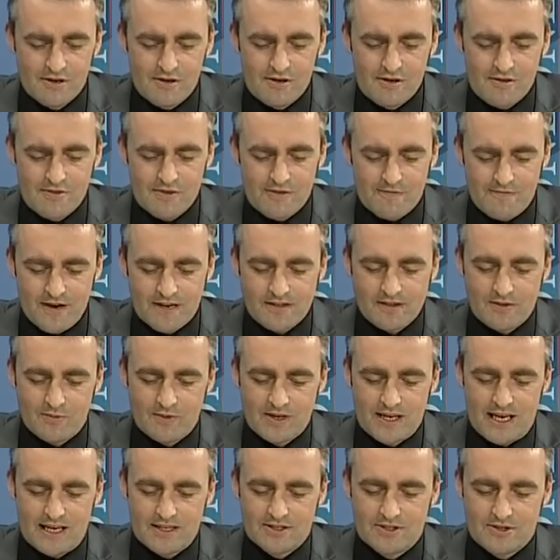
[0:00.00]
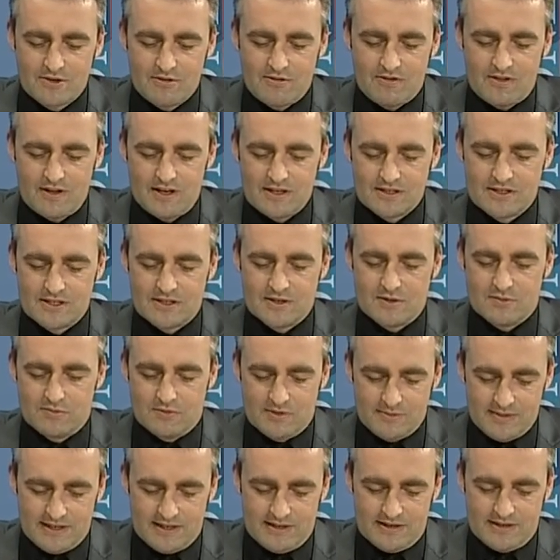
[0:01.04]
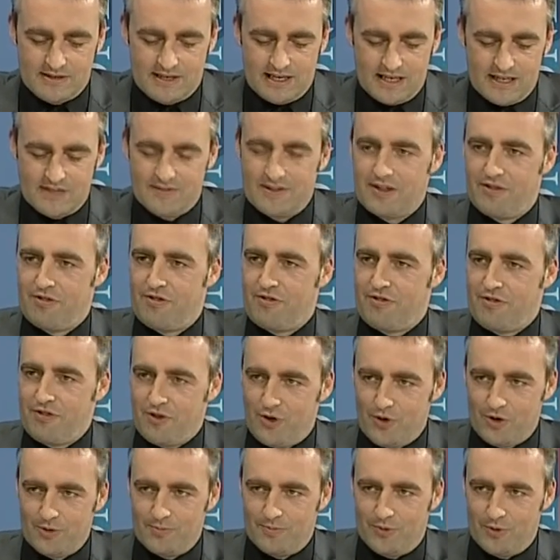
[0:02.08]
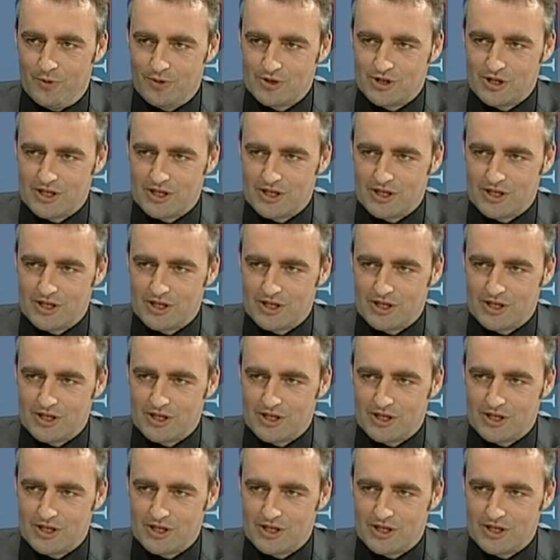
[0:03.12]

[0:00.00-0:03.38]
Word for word: The fact that we had 2,000 women getting their third abortion